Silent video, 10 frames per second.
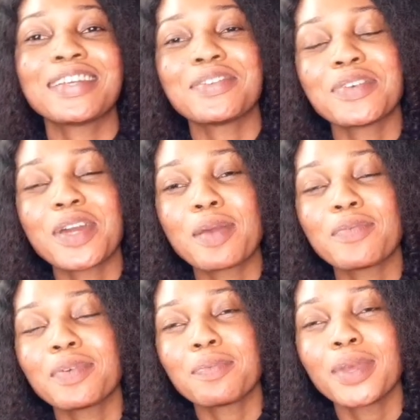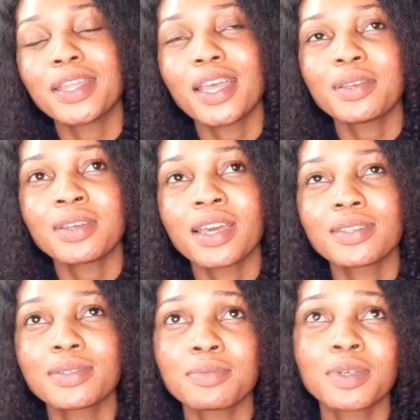You guys are the real MVP.
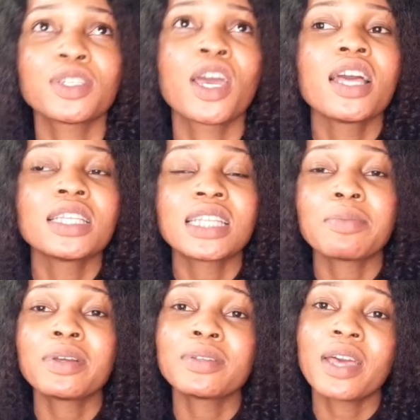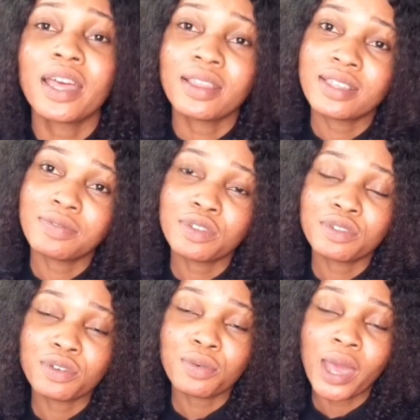Thank you guys so much. So I'm going to end
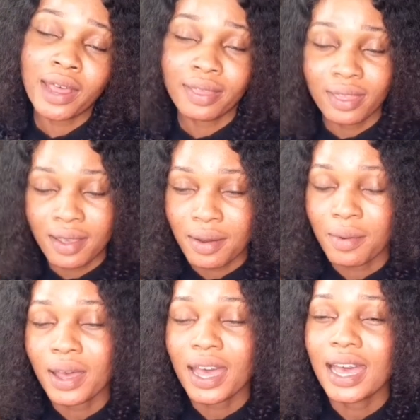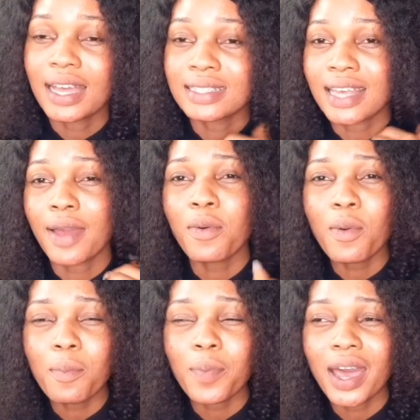this video right now, and
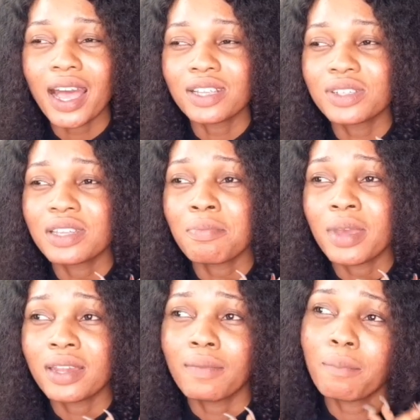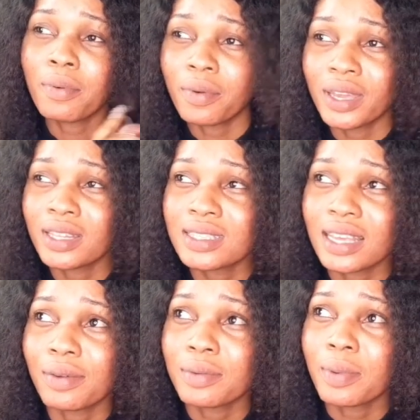I hope I actually made
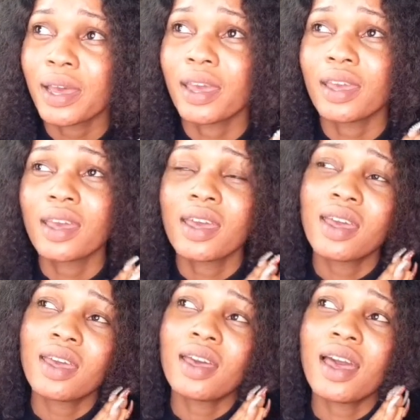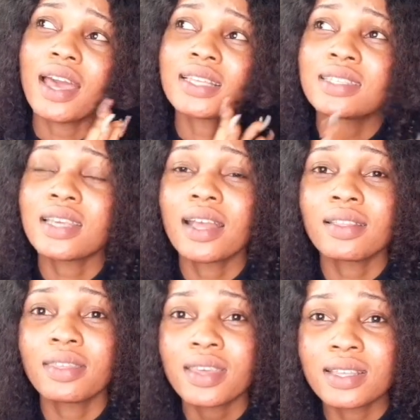points. I hope I
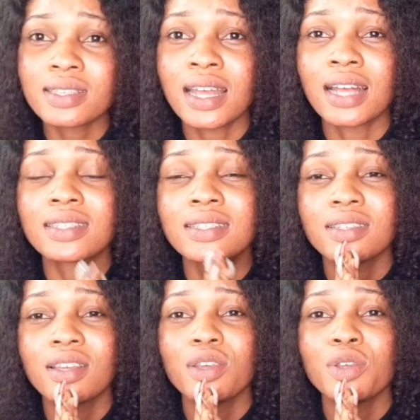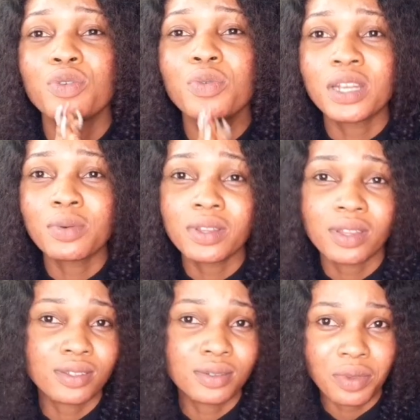said things that you
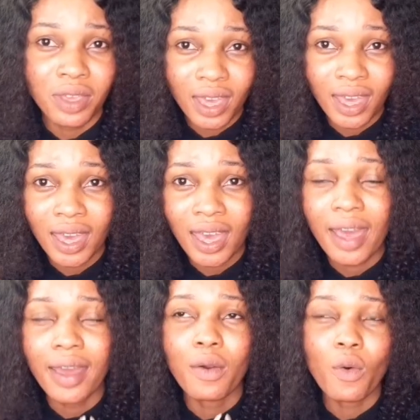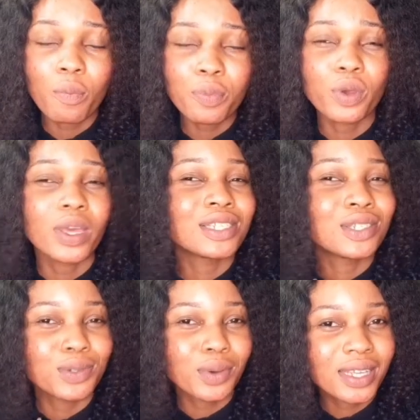really wanted to hear. I hope
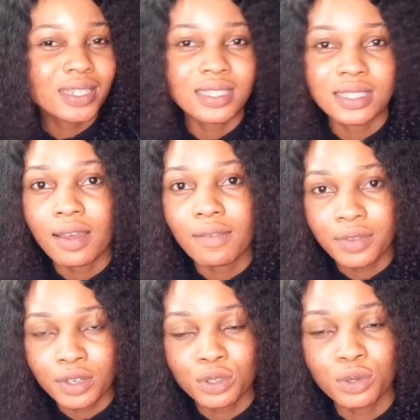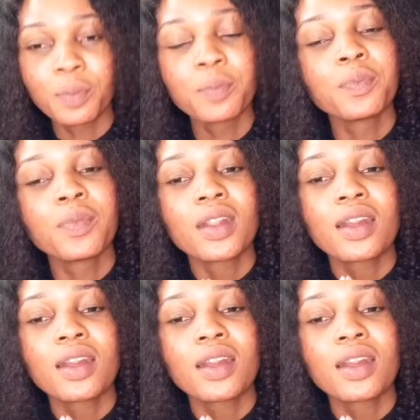you enjoyed this video.